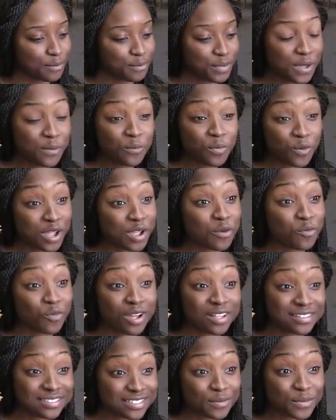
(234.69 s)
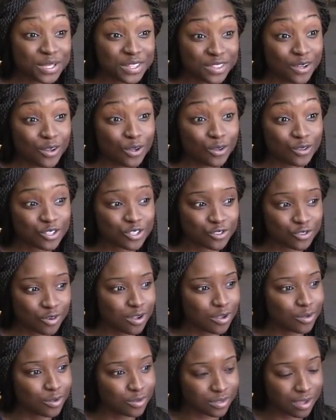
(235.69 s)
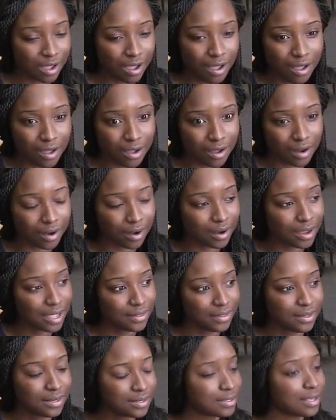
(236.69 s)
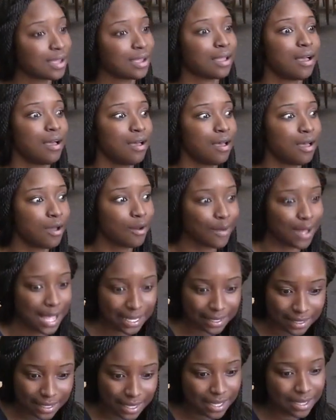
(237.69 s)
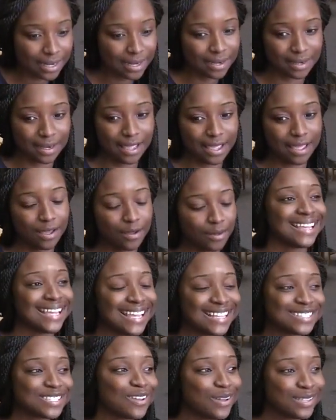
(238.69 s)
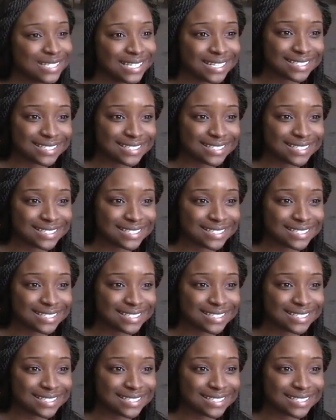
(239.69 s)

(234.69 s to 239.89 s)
pinpoint what some of those struggles are, then it's like, oh, I get it now. It's always